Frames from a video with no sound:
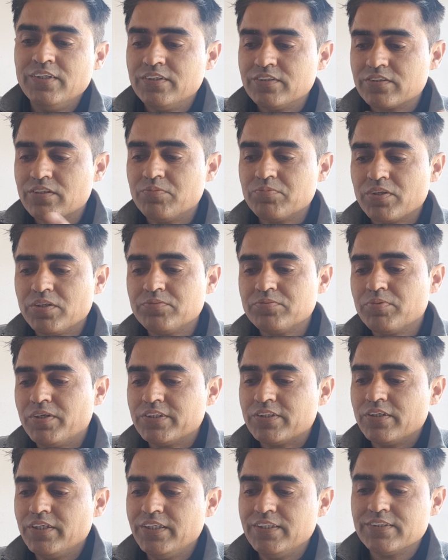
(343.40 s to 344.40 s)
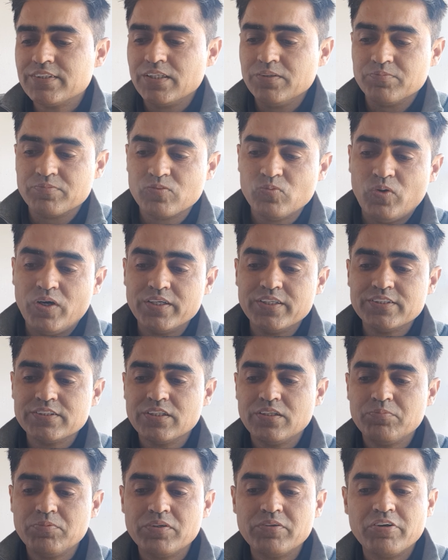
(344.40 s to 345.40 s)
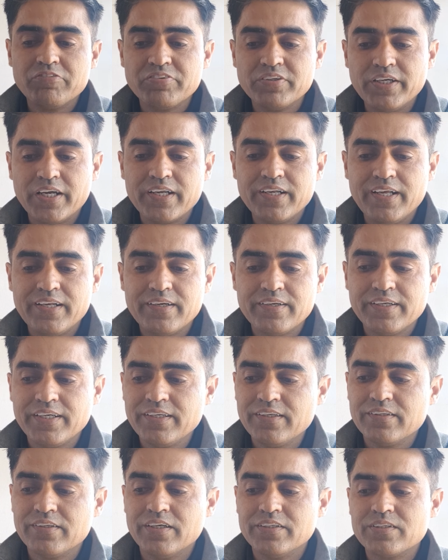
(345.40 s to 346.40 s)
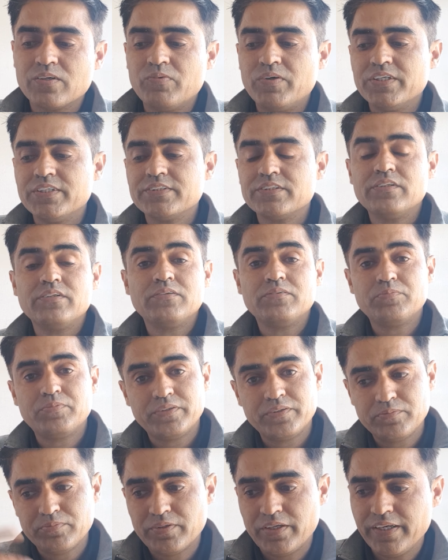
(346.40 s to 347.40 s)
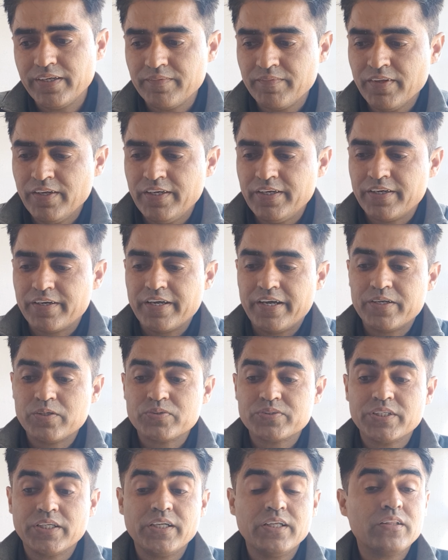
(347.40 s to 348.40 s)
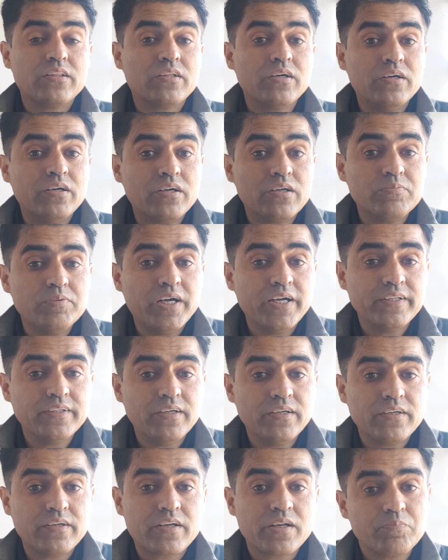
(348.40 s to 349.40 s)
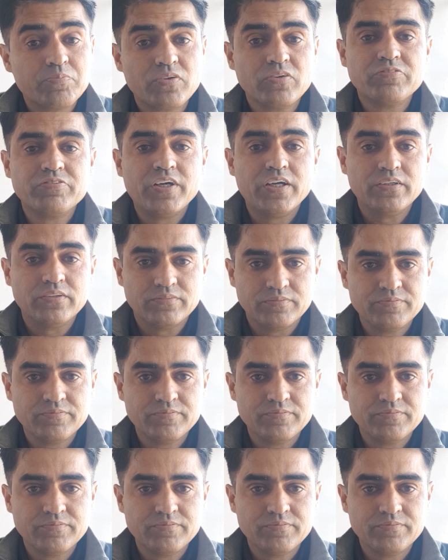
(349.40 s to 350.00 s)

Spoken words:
Sometimes by three enzymes. One is inhibited by phenylalanine, the other one is inhibited by tyrosine, and third by the tryptophan.